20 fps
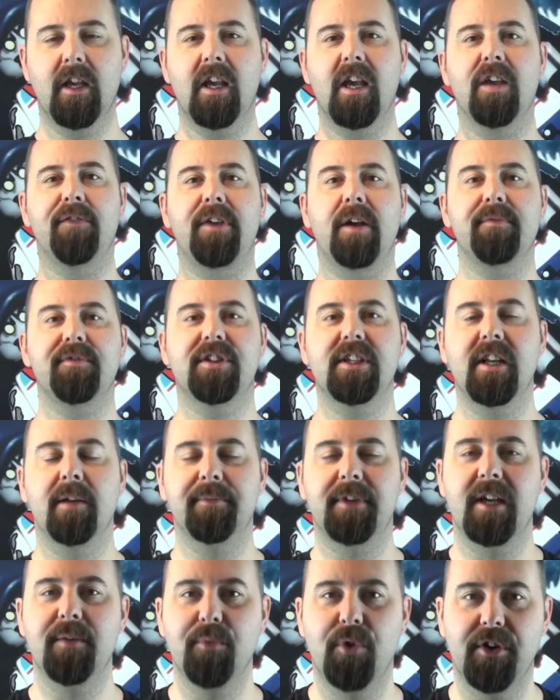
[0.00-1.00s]
If you haven't seen
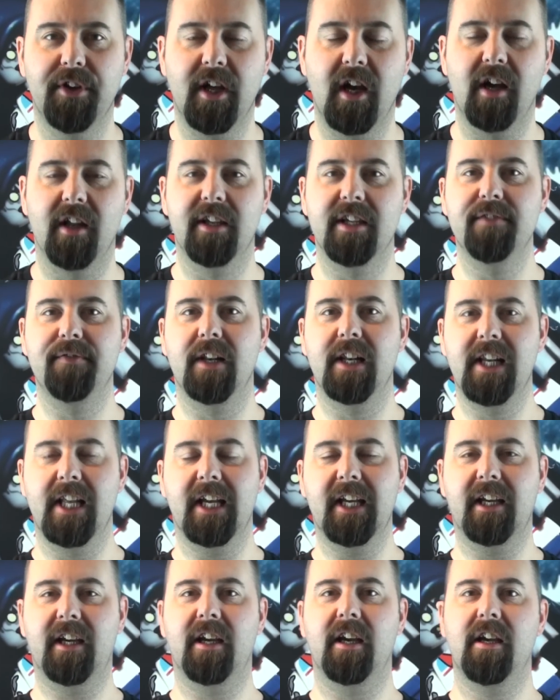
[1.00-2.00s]
update 1, I'll leave a
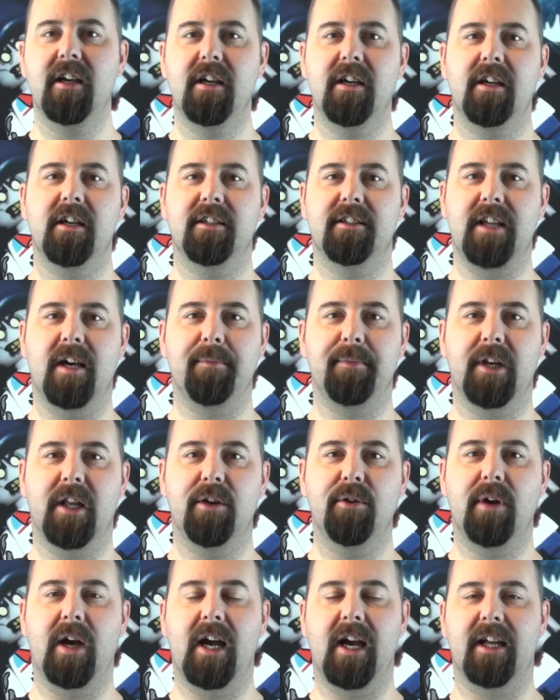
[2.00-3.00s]
link down
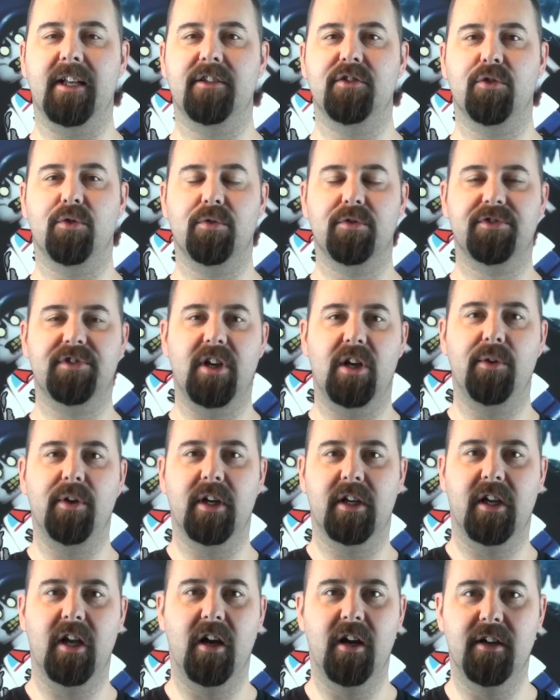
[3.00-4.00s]
below and also
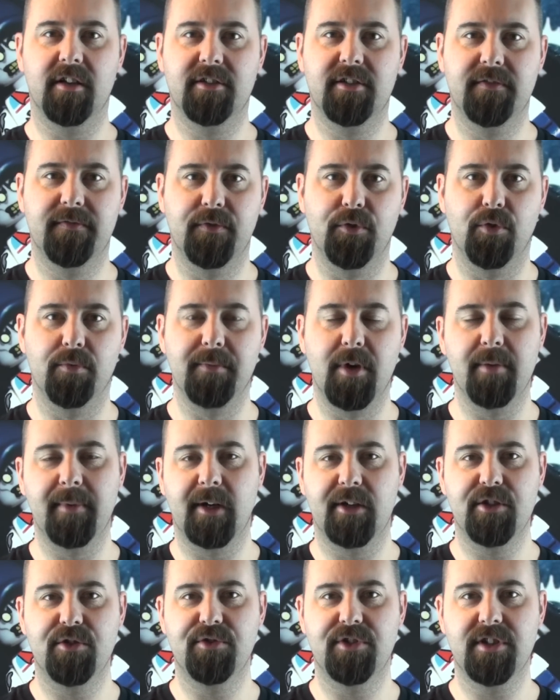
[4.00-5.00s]
a card for
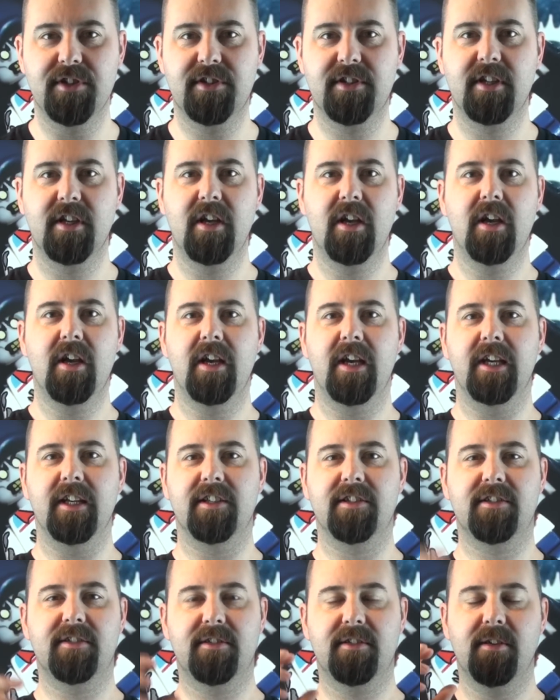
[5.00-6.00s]
mobile users.
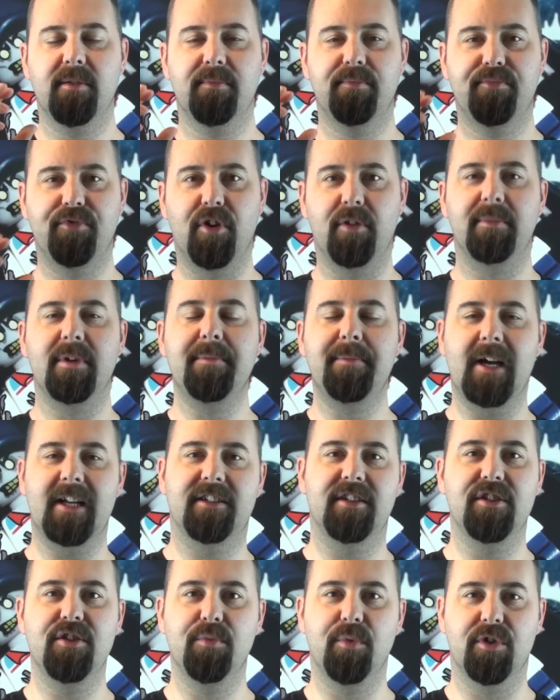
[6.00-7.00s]
It's probably
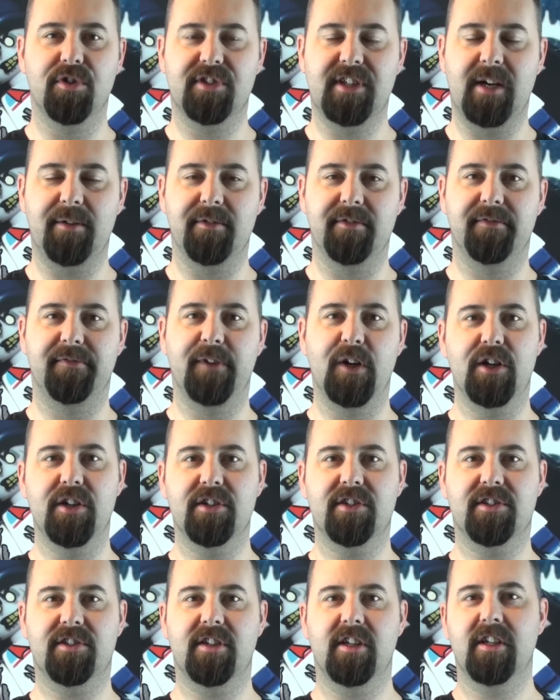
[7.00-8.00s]
better you watch that one
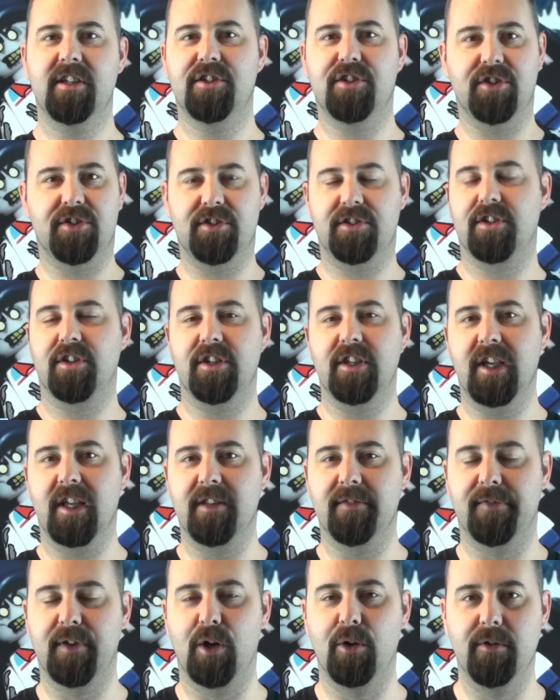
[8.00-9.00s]
first, just so you get
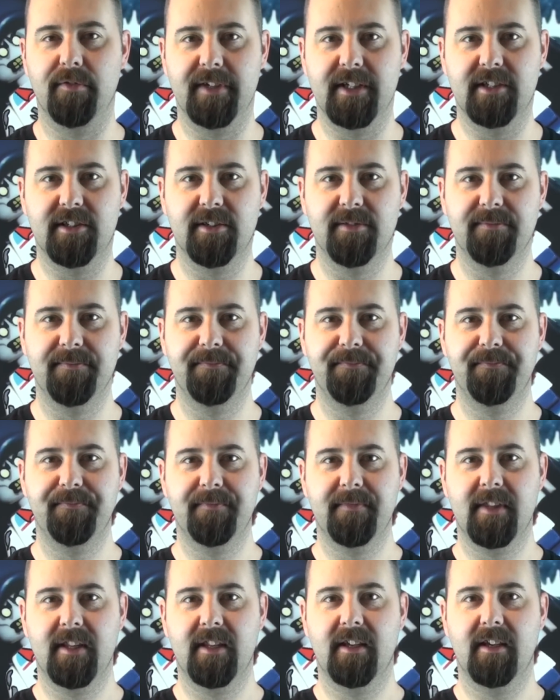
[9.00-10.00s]
the flow of it.
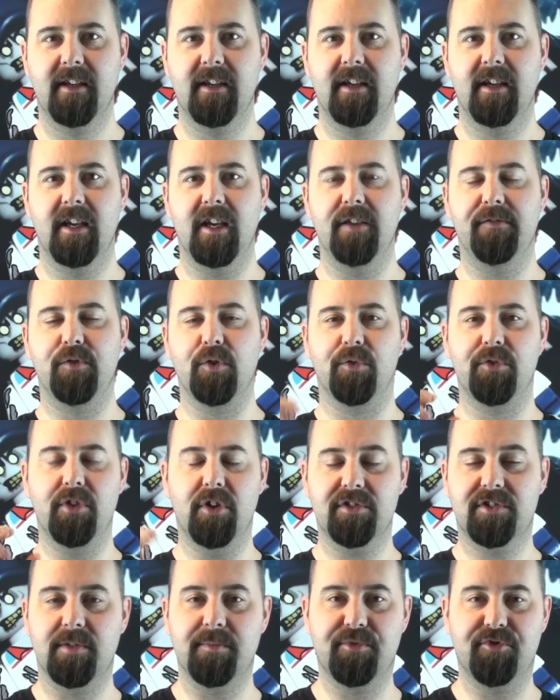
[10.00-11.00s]
If you're
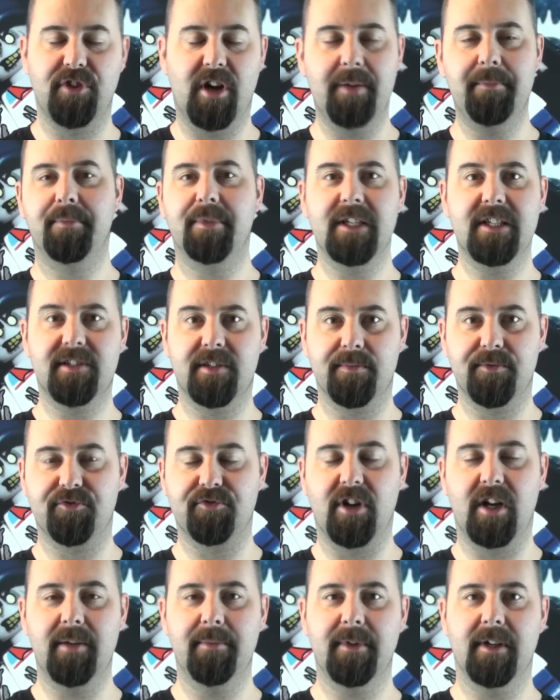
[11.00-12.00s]
not subscribed, please
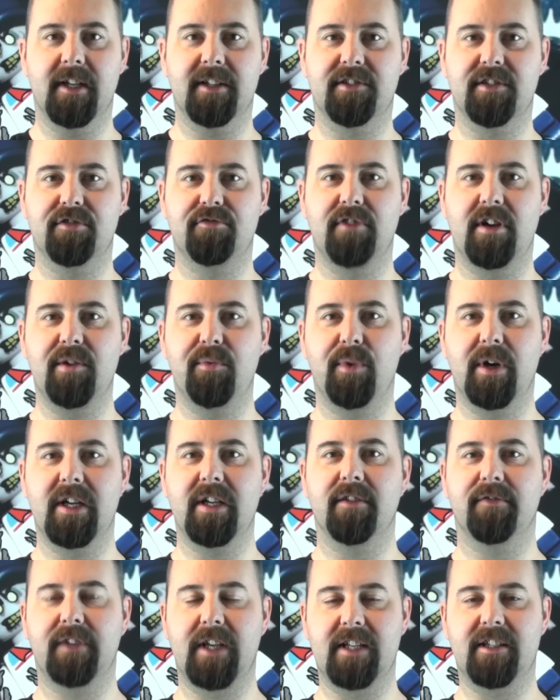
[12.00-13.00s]
subscribe. That's a great way
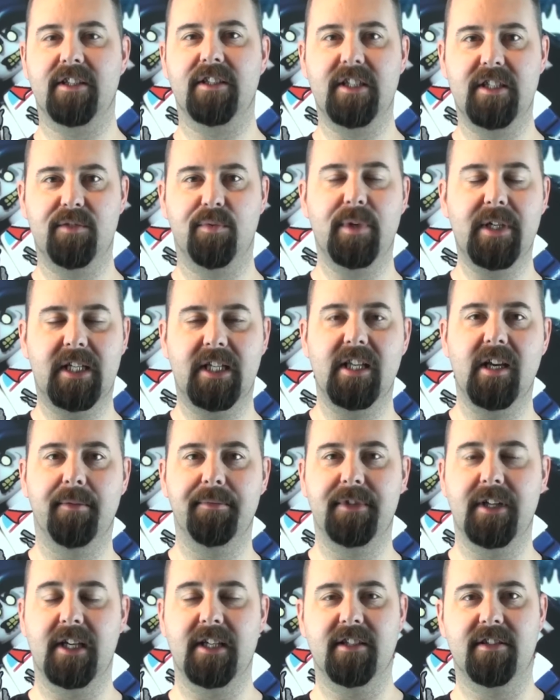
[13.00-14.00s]
of getting these weekly
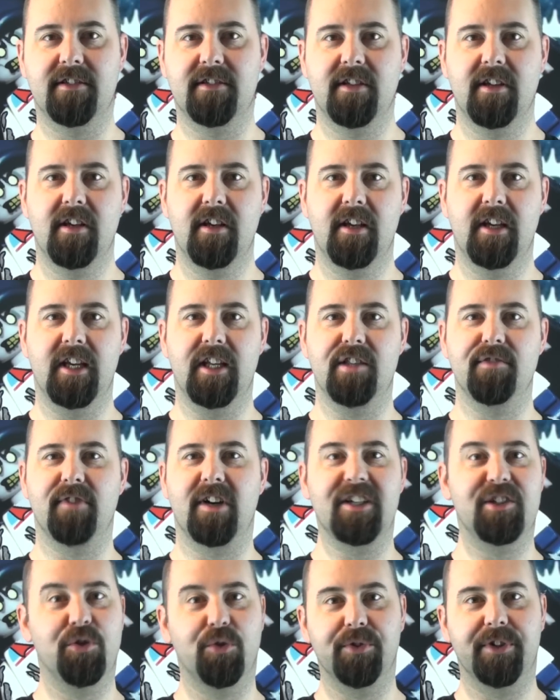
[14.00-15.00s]
updates in the
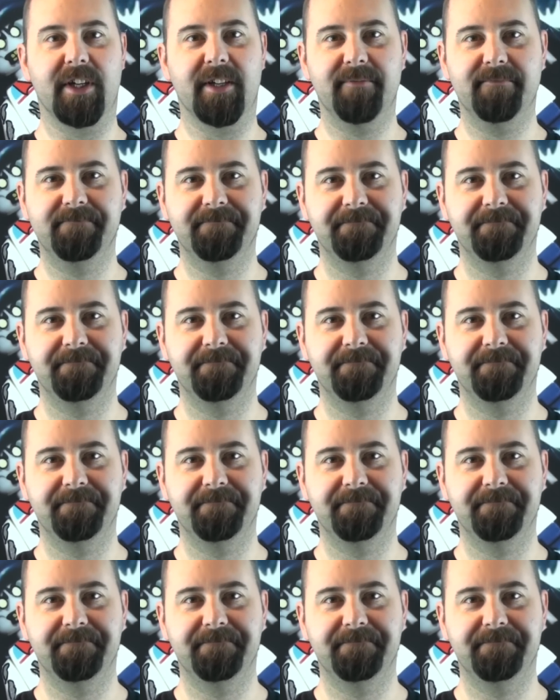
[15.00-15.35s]
right order.